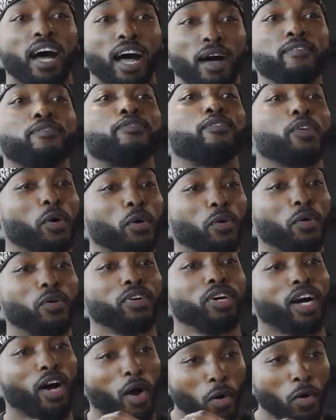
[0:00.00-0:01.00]
I
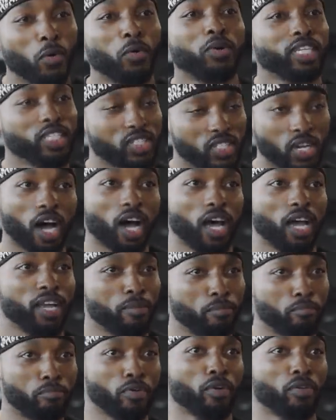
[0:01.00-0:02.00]
feel old and
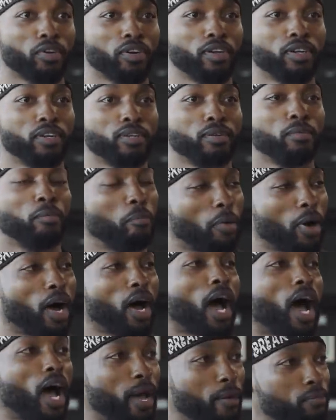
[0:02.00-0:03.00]
tired and broken,
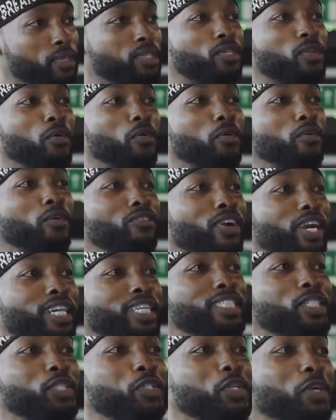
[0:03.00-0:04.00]
but I'm still ready
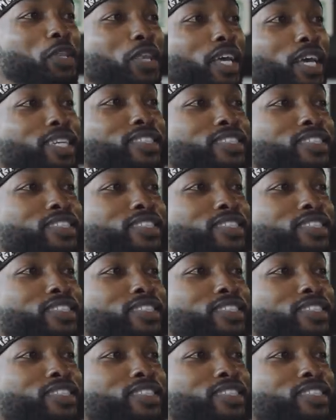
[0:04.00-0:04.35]
to What's your this.